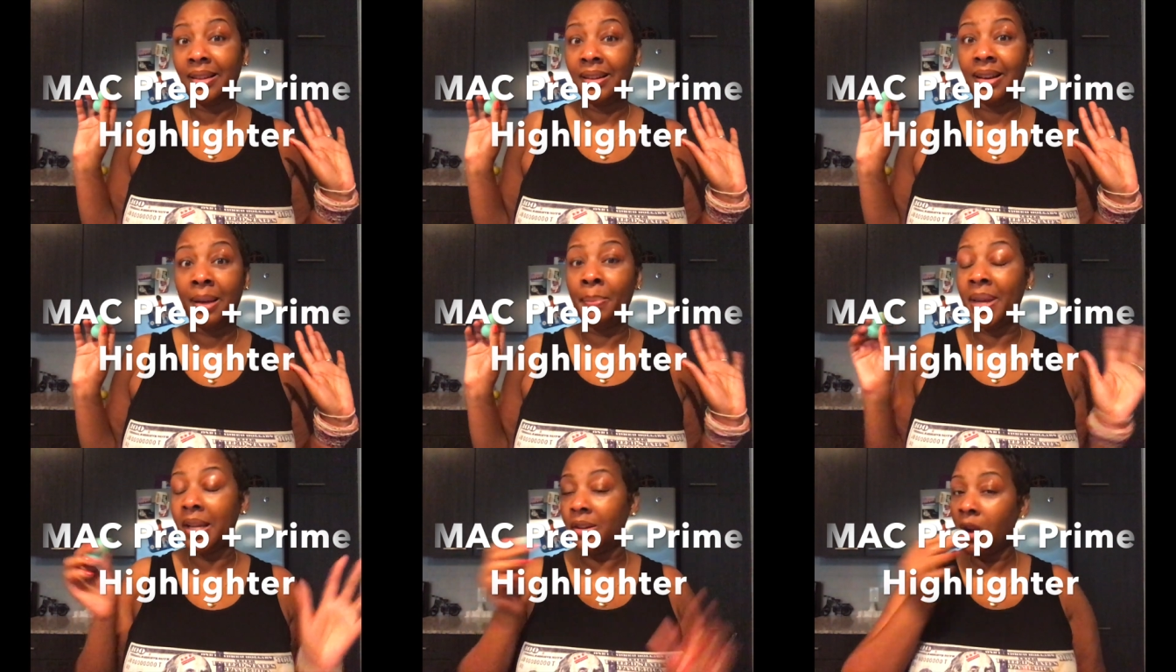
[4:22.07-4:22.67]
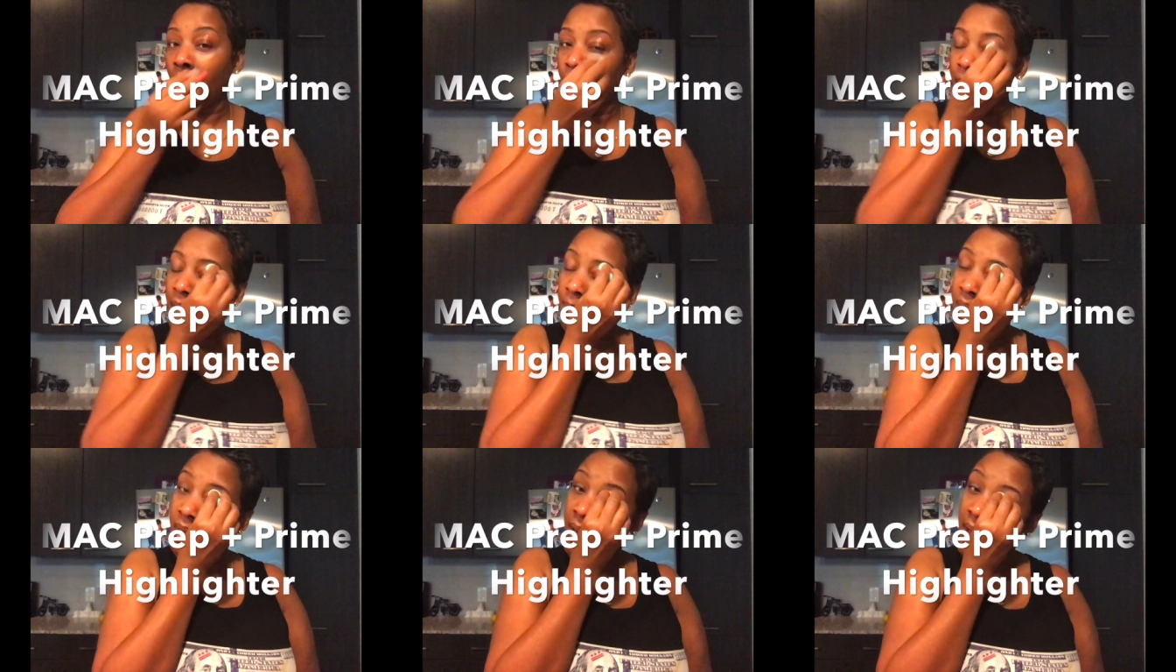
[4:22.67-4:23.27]
i mean don't beat
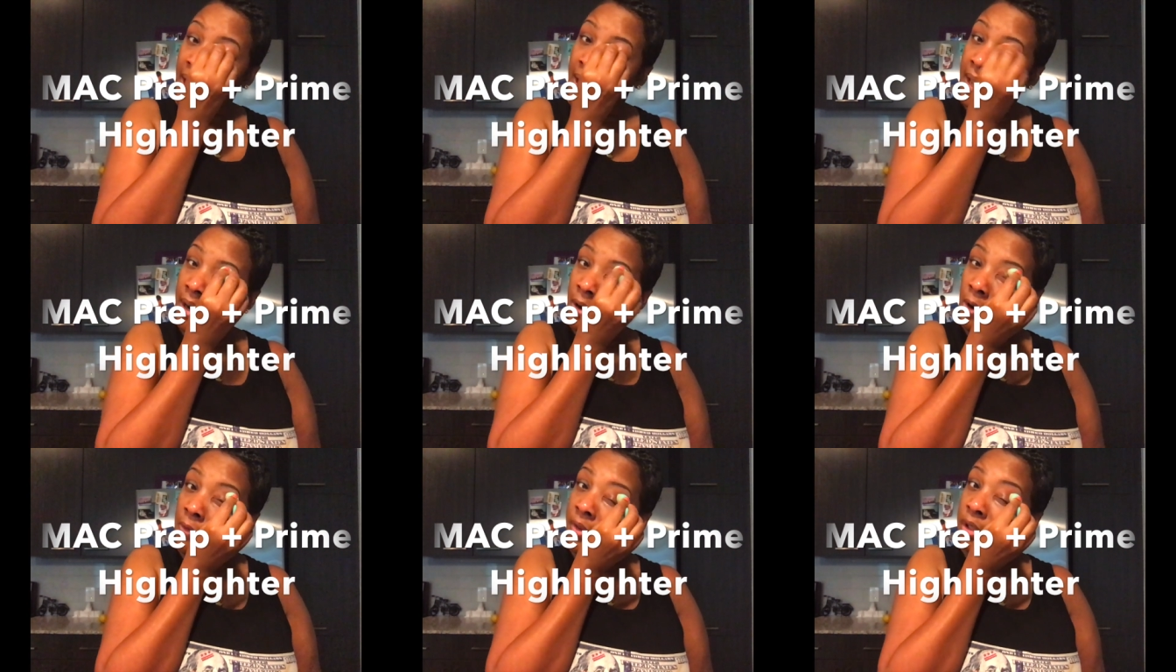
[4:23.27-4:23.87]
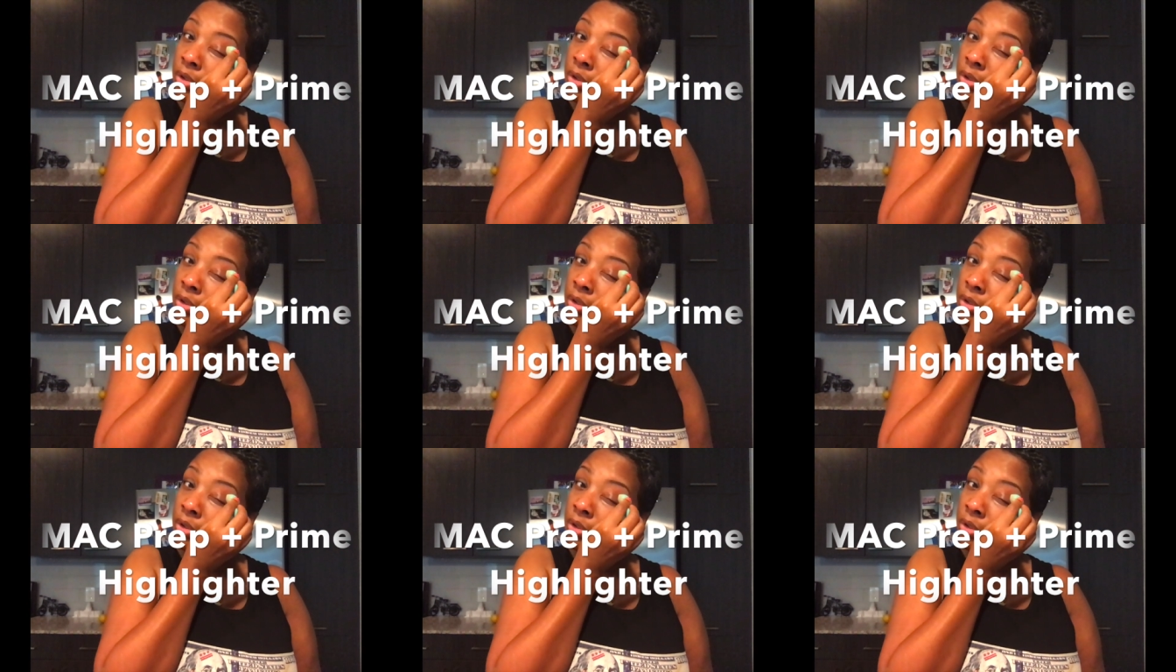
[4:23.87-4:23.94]
me in the head over the,